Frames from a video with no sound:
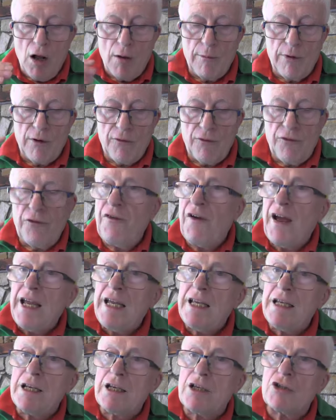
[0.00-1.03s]
But
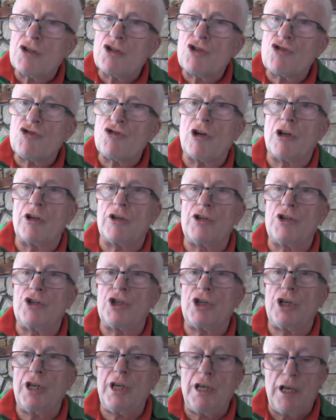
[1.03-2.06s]
Vedic
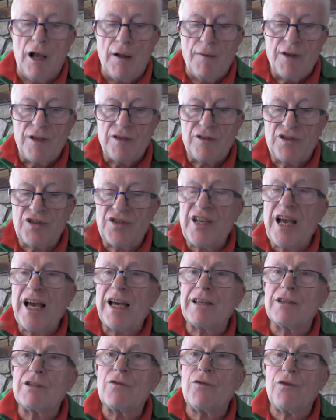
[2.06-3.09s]
astrology
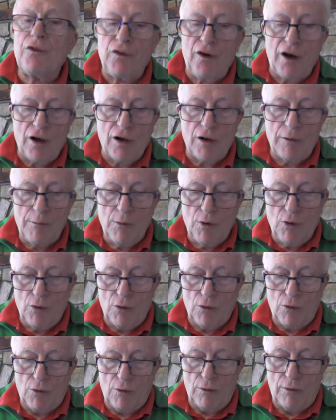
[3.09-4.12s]
says far
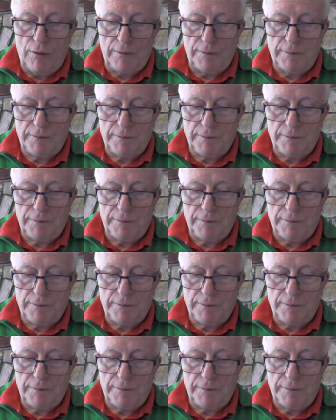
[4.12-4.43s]
more.